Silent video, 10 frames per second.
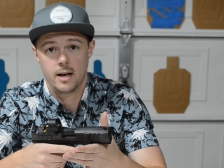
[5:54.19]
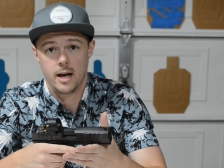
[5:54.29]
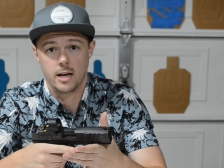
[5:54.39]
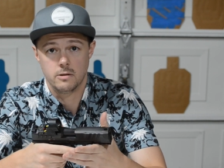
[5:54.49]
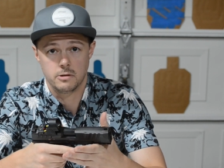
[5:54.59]

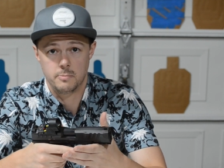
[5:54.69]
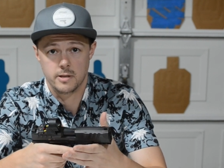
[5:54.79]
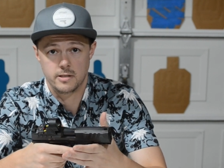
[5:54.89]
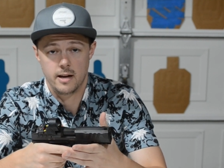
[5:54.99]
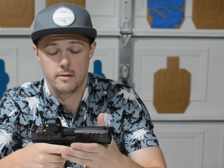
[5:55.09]
and
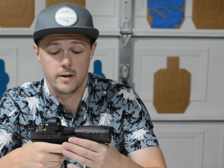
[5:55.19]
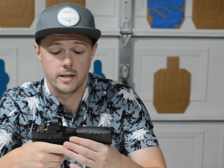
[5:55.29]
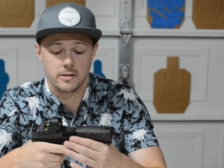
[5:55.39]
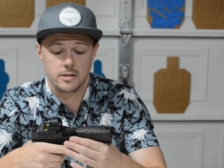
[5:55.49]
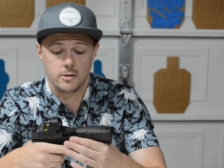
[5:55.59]
USPSA
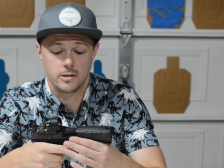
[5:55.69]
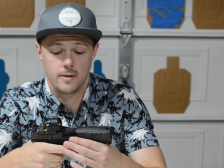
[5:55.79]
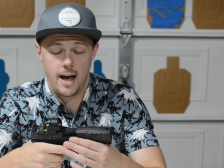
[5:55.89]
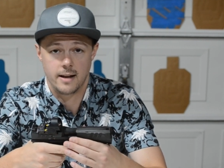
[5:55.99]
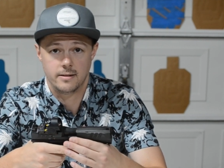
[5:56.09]
events
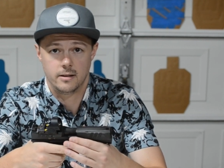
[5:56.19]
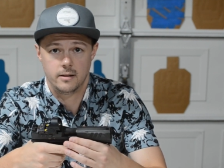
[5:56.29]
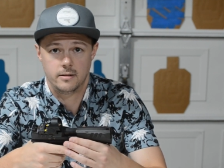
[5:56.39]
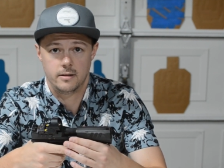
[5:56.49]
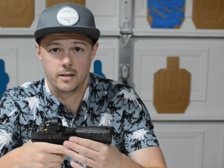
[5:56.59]
to add
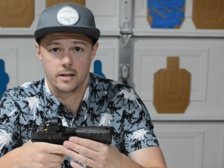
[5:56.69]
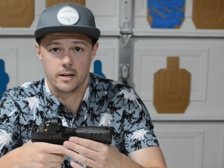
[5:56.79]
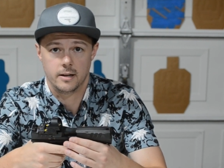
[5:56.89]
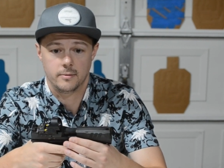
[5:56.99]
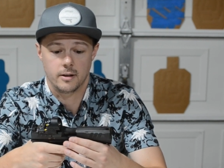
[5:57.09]
to
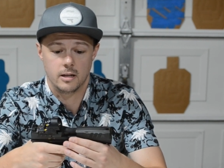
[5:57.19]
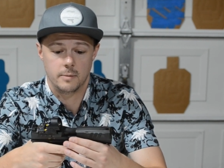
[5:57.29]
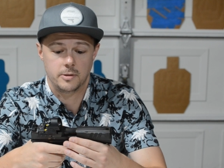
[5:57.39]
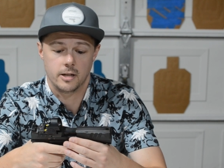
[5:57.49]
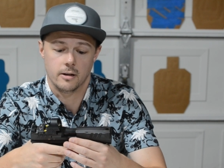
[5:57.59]
the
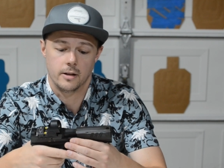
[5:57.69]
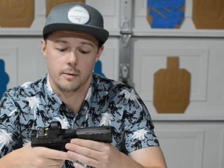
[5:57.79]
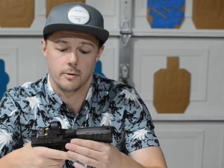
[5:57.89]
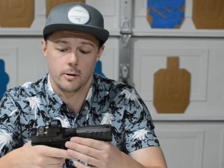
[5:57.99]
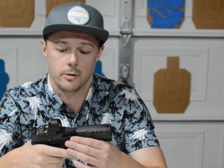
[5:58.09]
clips here that
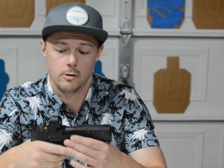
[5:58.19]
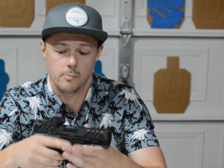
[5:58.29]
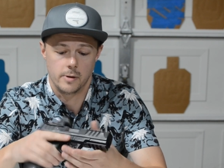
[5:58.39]
I'm going through.